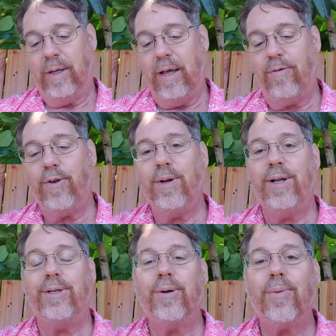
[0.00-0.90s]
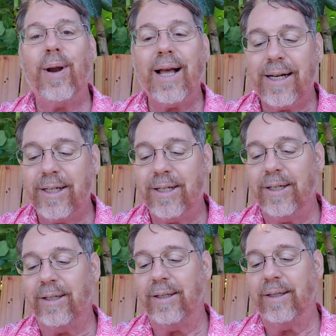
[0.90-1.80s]
If you need
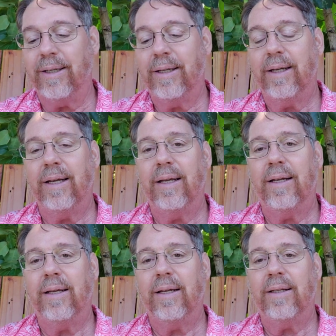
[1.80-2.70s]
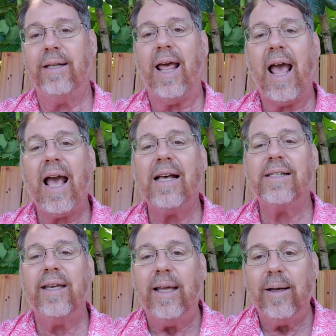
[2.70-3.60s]
direction, then
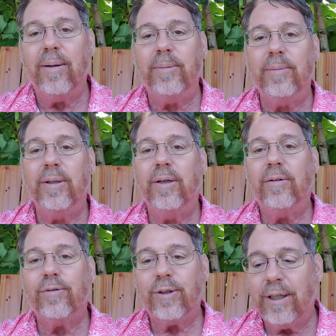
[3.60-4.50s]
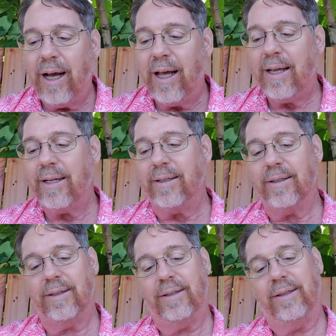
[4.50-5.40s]
ask Him for
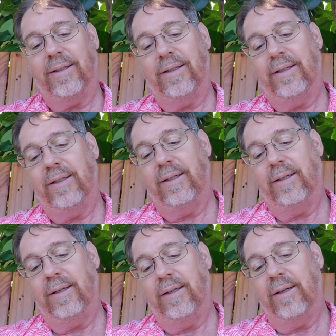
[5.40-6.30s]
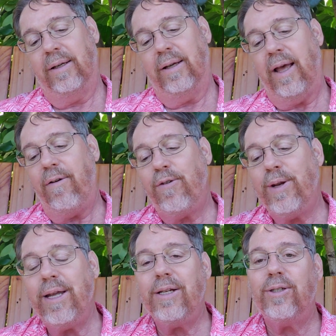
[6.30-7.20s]
guidance. If you
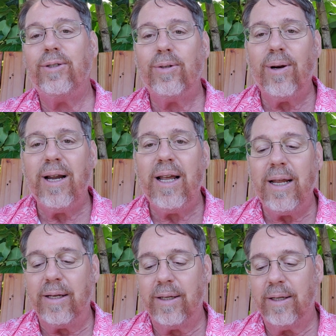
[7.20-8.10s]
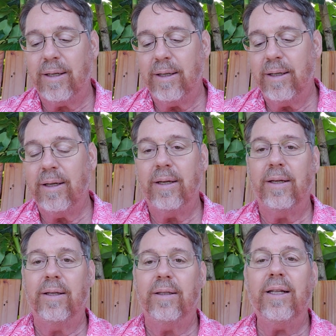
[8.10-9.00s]
need strength,
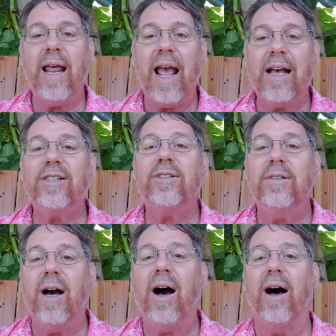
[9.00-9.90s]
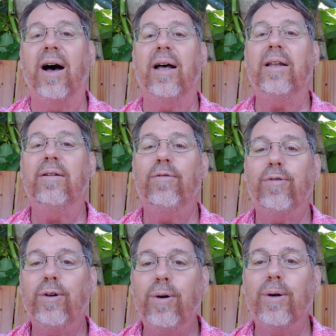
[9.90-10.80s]
then ask God
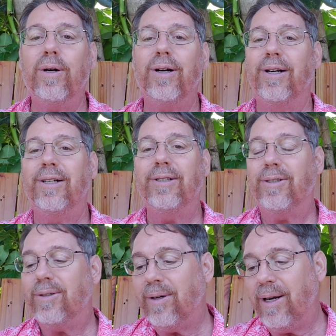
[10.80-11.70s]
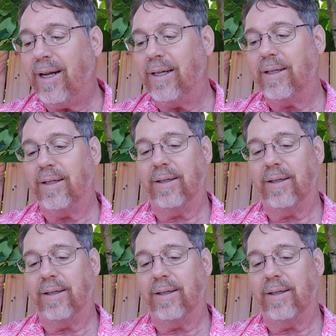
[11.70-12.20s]
for strength.